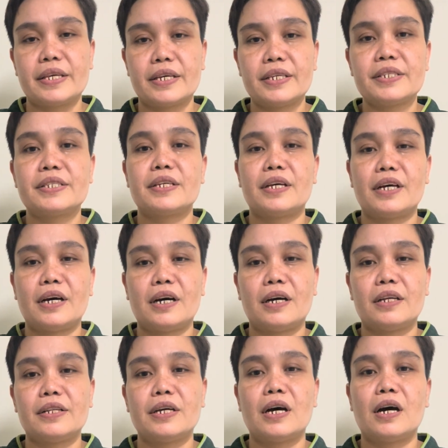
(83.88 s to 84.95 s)
Yes,
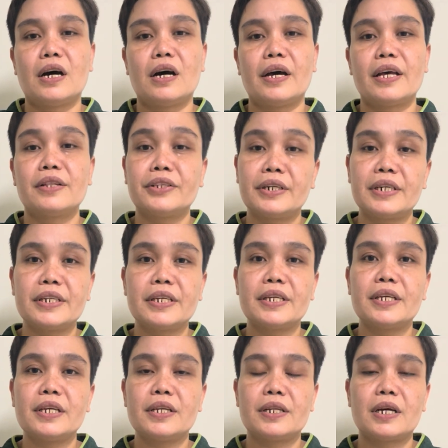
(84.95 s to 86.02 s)
the
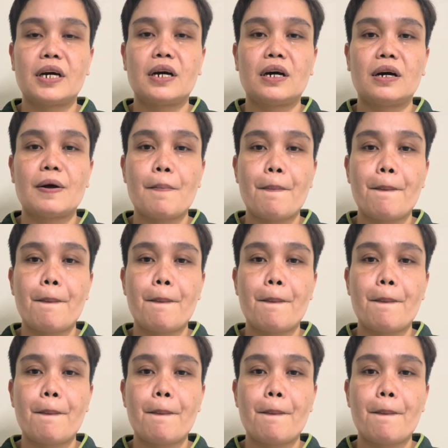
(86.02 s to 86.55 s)
elderly, the